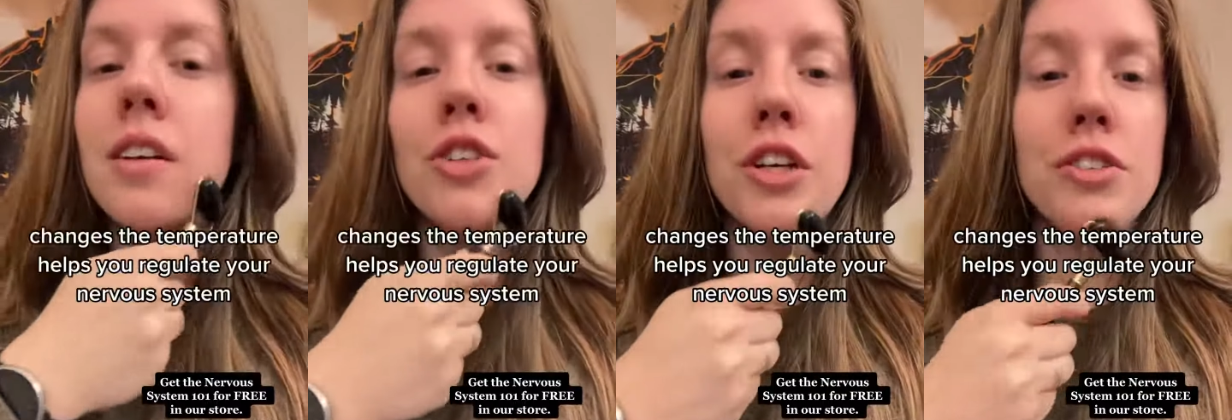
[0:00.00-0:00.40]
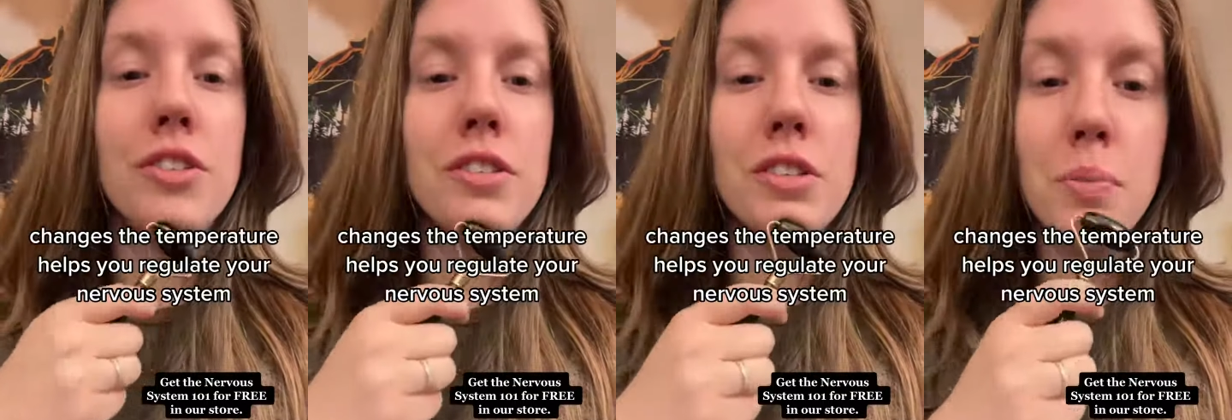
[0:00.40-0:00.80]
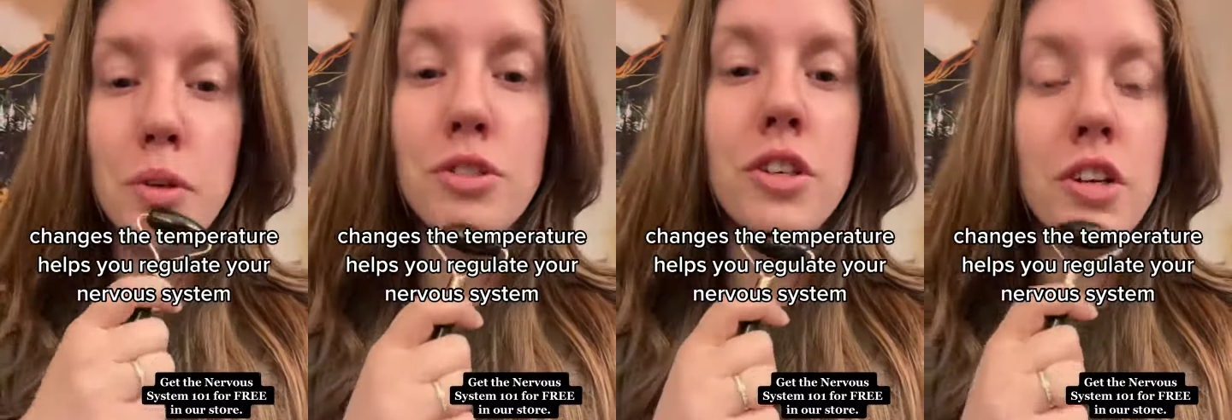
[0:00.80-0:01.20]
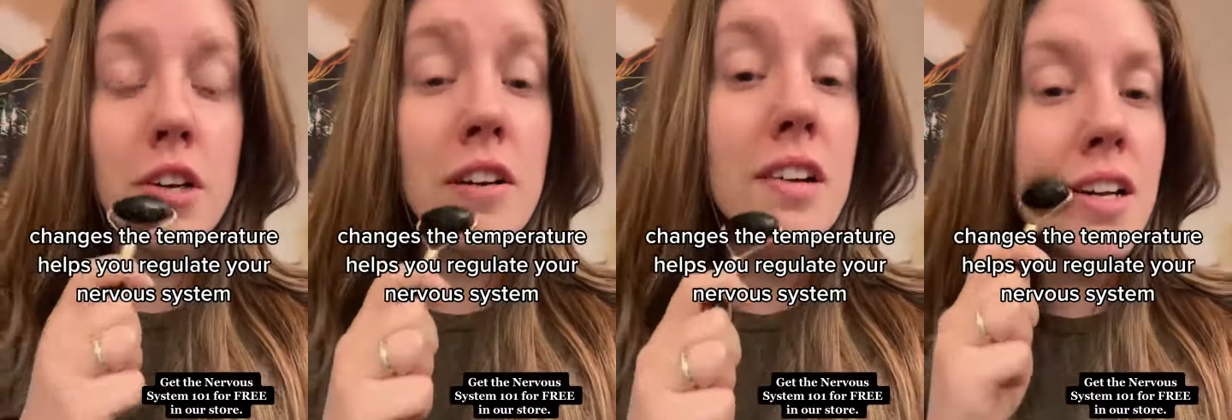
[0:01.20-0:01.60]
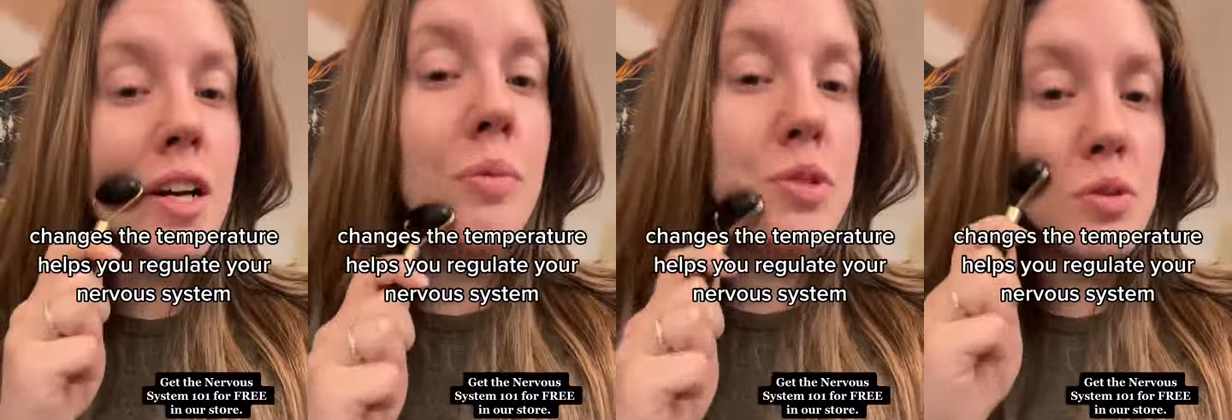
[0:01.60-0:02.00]
Changes the temperature,
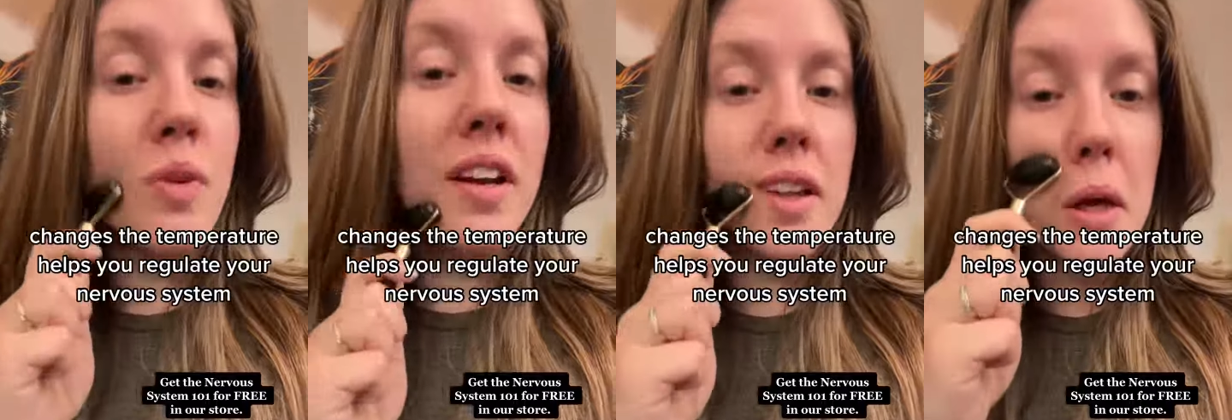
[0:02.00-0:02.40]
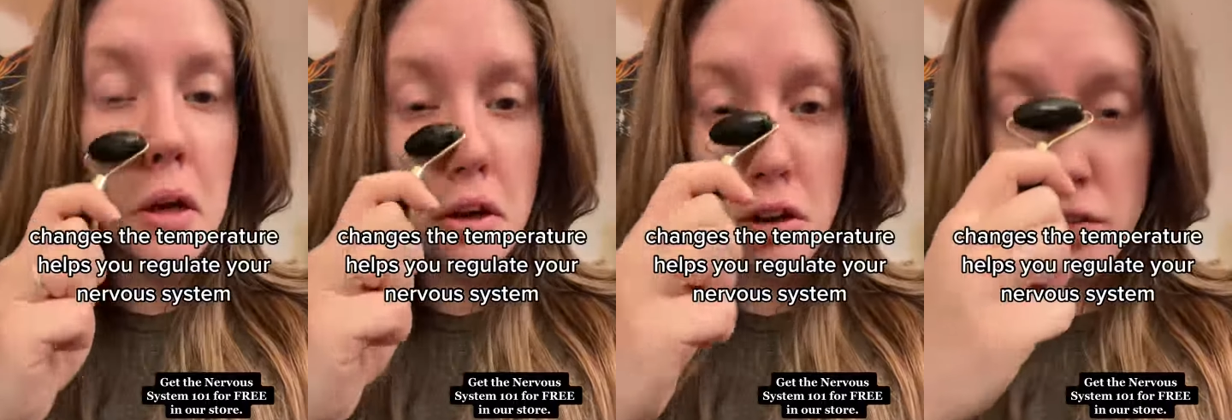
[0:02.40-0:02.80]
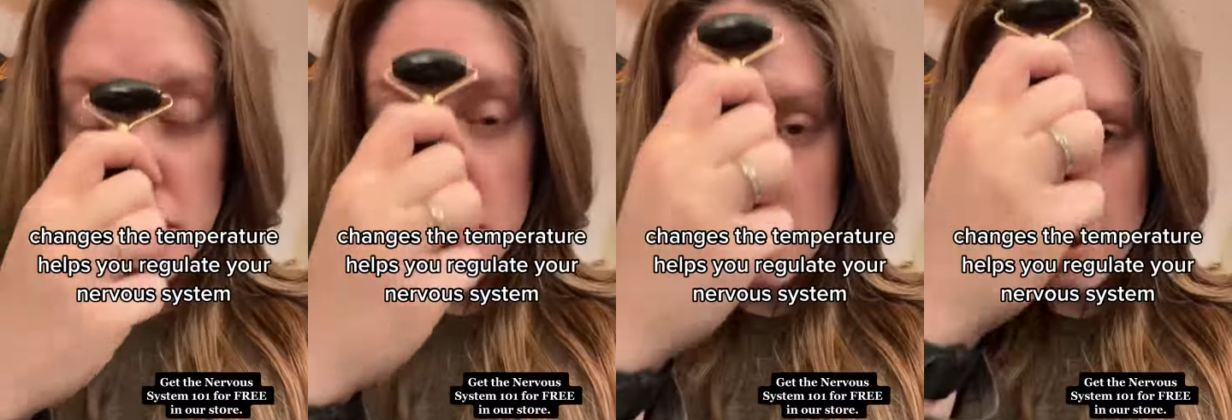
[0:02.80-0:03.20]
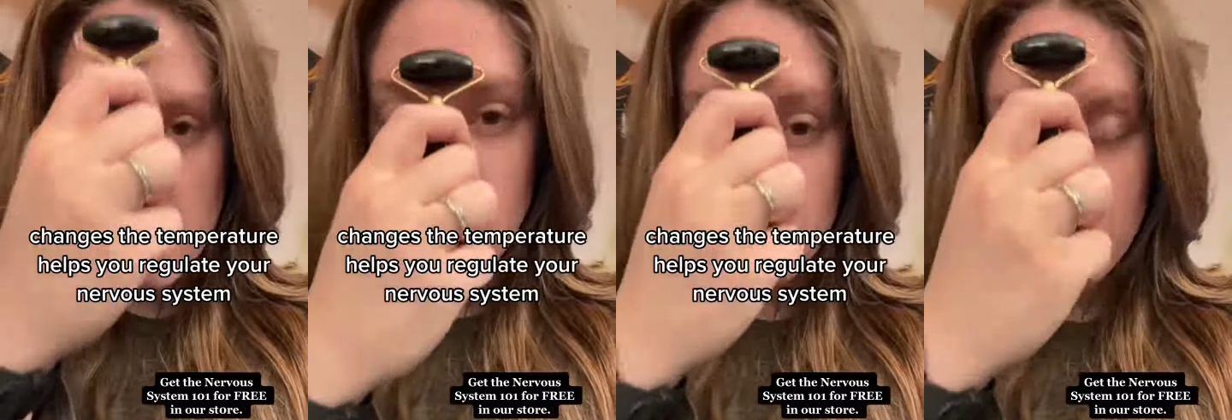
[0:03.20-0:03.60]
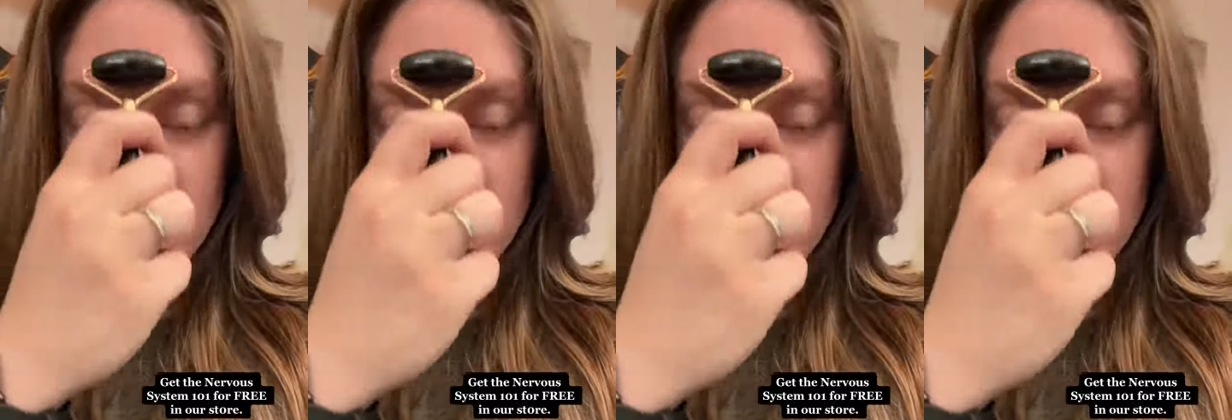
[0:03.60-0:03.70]
helps you regulate your nervous system.